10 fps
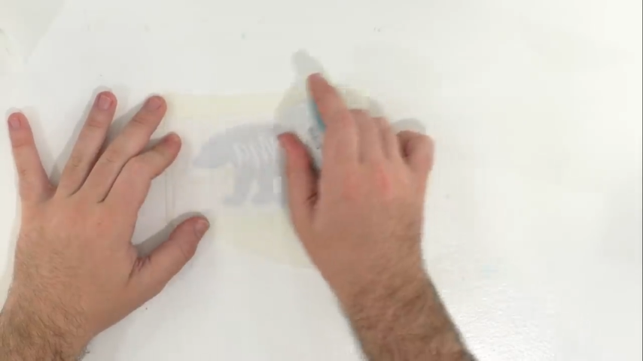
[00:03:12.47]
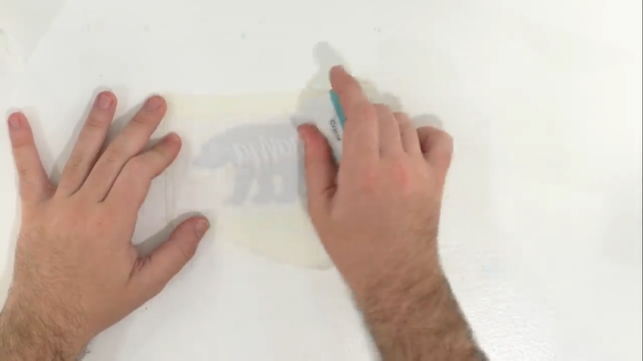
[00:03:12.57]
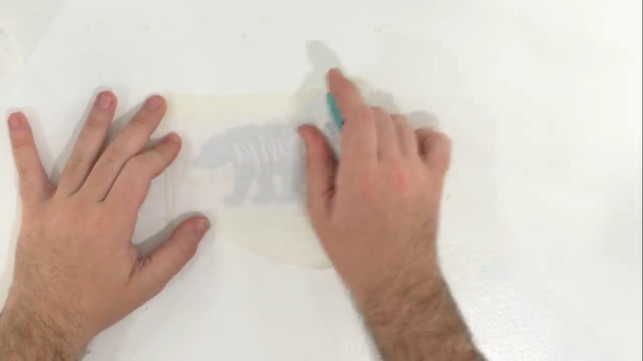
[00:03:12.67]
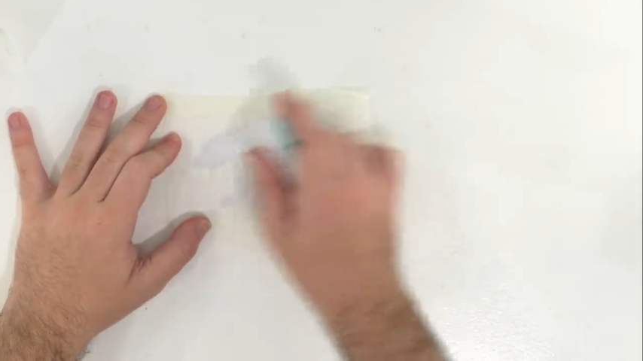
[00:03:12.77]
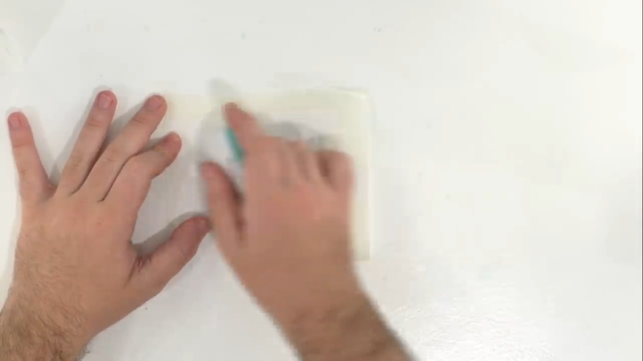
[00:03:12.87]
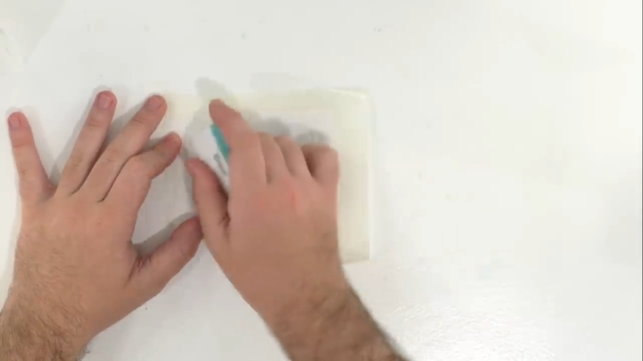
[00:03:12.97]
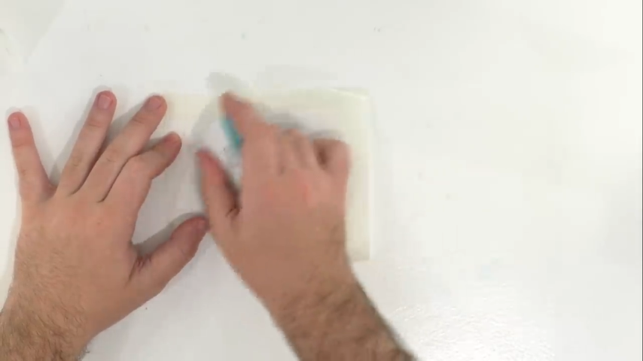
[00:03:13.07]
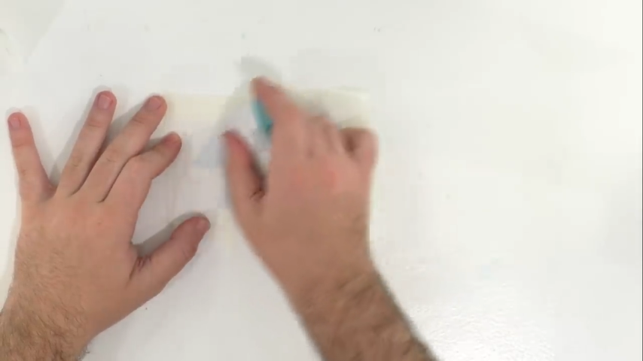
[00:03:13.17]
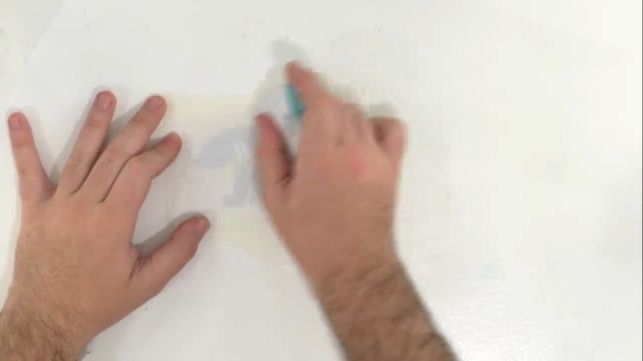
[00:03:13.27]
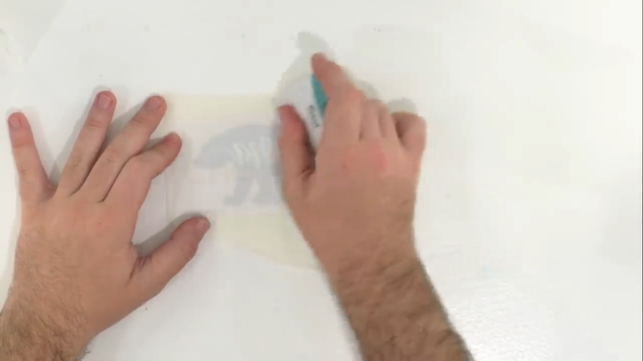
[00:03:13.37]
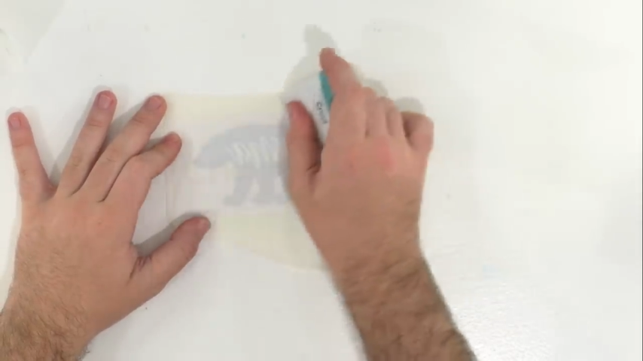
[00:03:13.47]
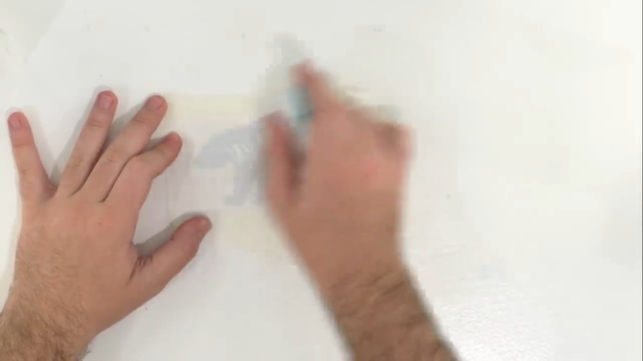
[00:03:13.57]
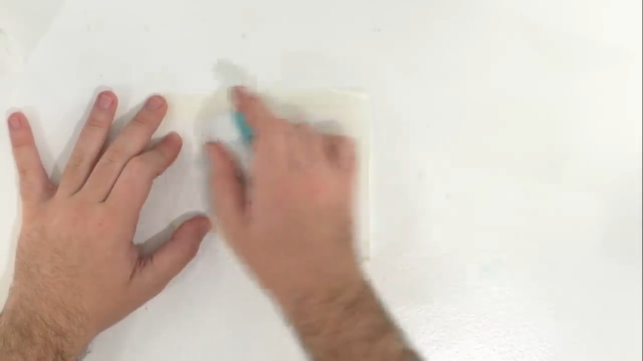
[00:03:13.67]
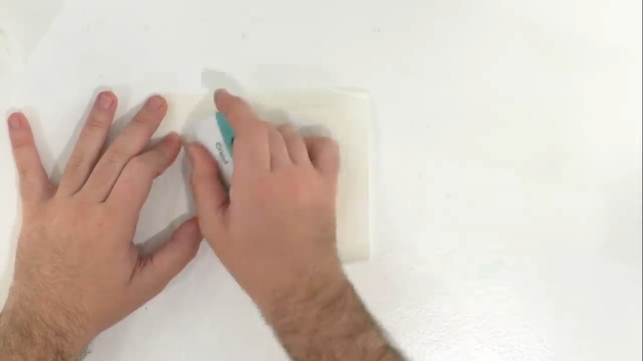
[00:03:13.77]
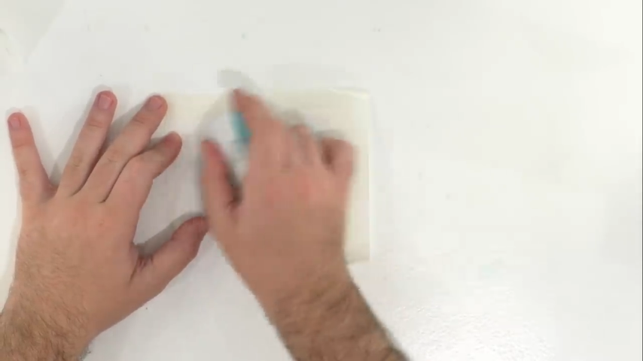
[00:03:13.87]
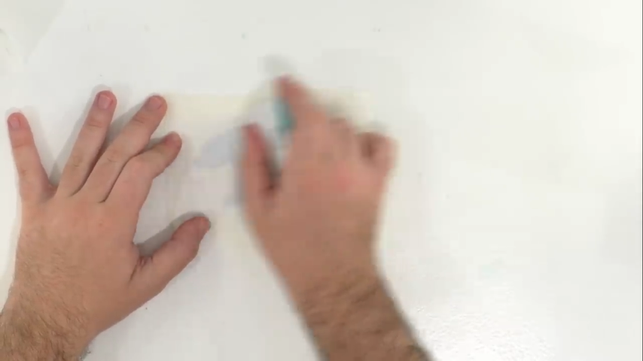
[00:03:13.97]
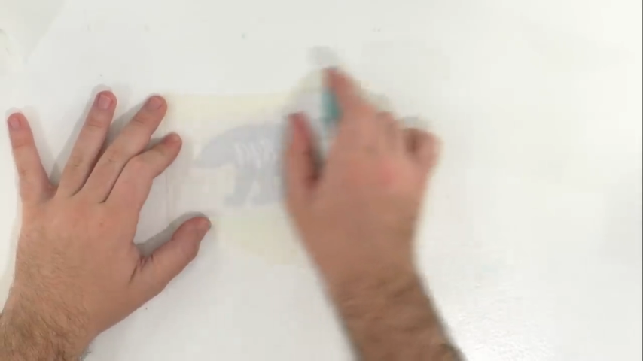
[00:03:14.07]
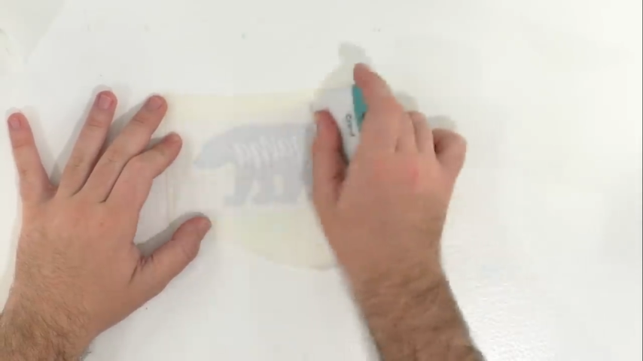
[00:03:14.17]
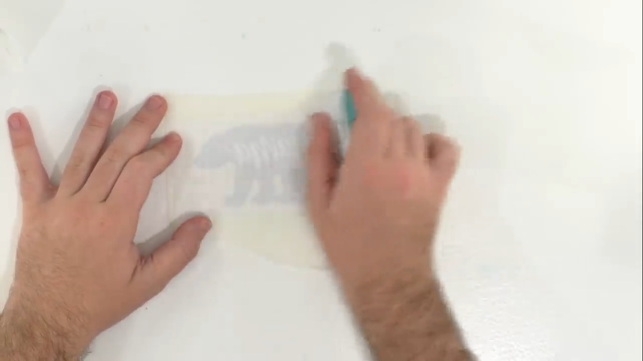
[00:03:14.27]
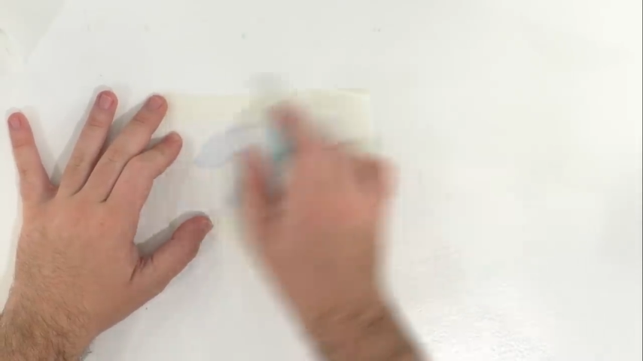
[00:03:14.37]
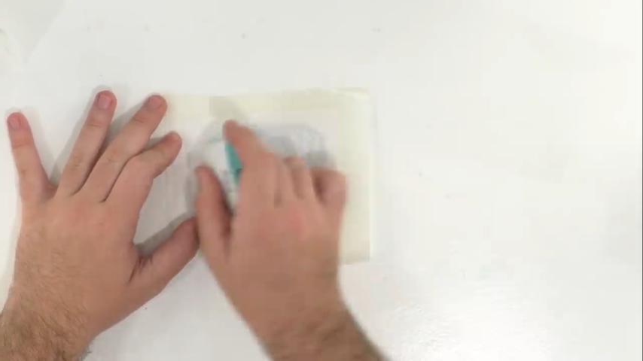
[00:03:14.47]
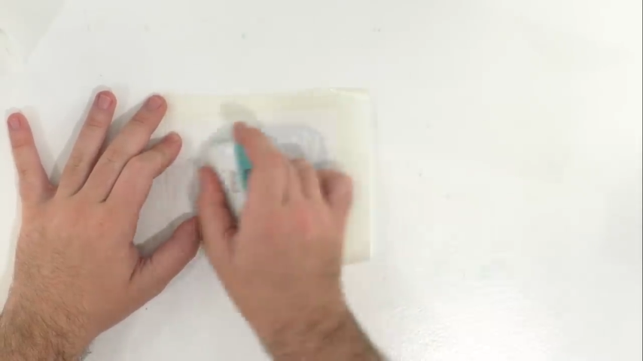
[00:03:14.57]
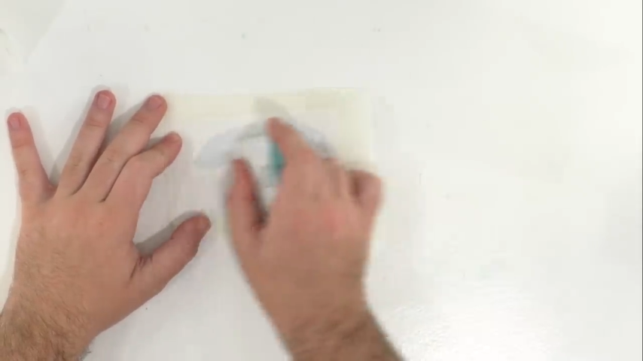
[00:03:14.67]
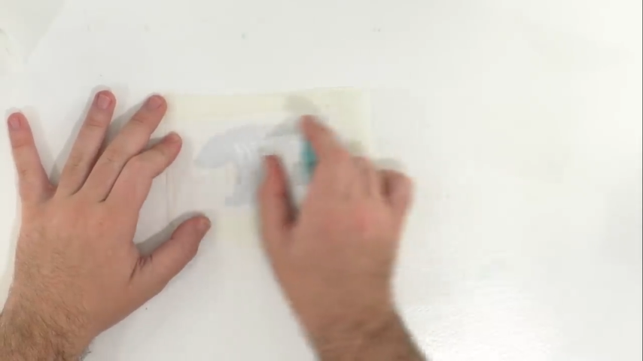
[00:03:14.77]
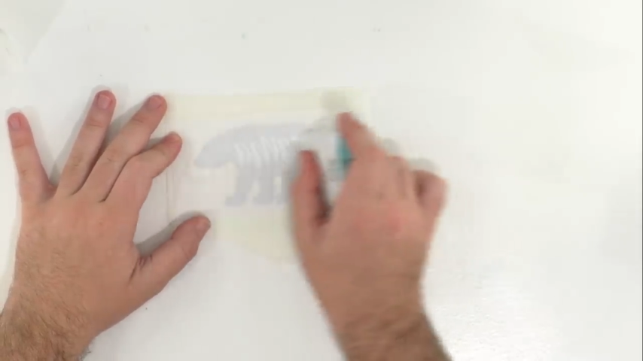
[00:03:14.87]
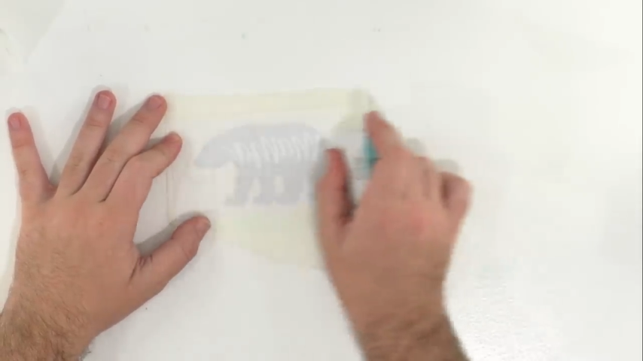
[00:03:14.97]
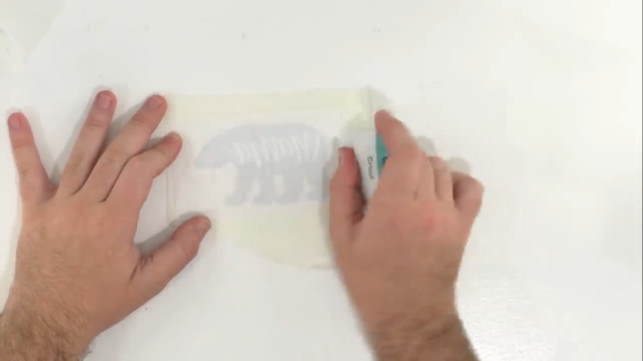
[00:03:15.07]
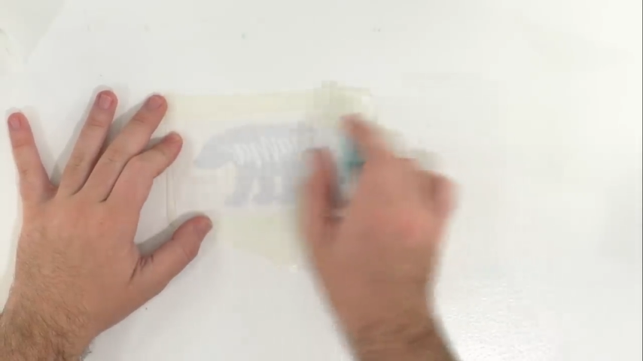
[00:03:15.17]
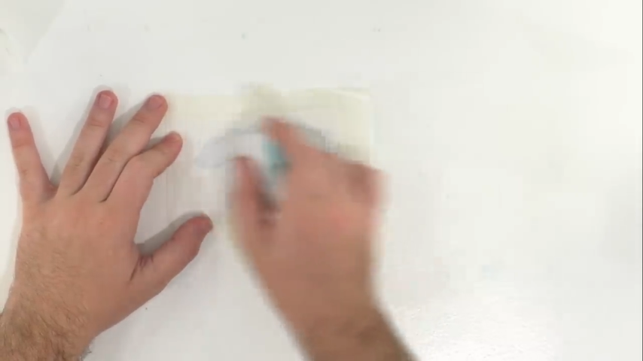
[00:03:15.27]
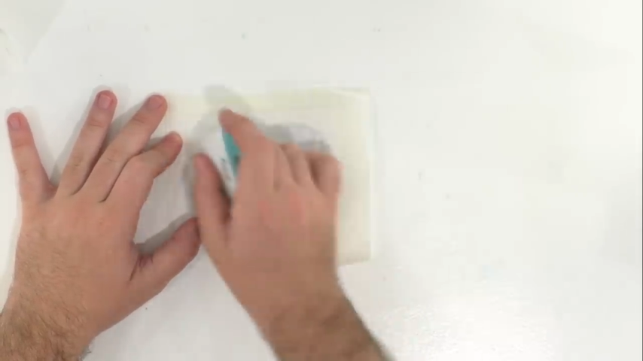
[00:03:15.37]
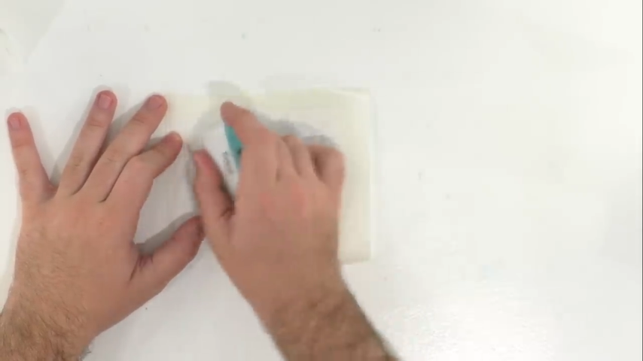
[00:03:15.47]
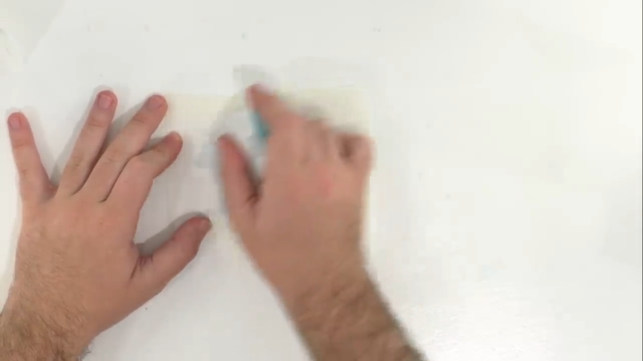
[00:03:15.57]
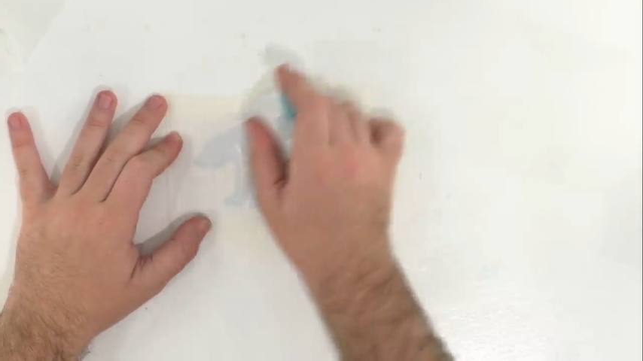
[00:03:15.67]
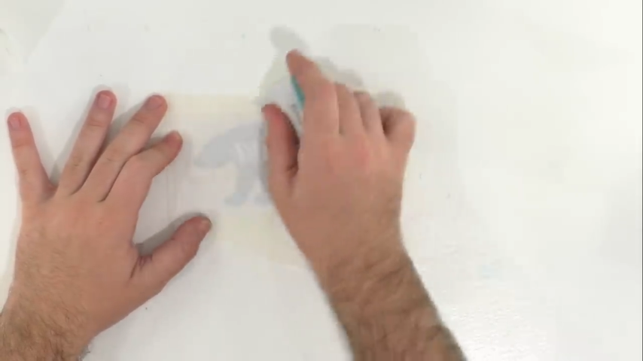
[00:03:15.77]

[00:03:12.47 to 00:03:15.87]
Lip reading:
(no speaker visible)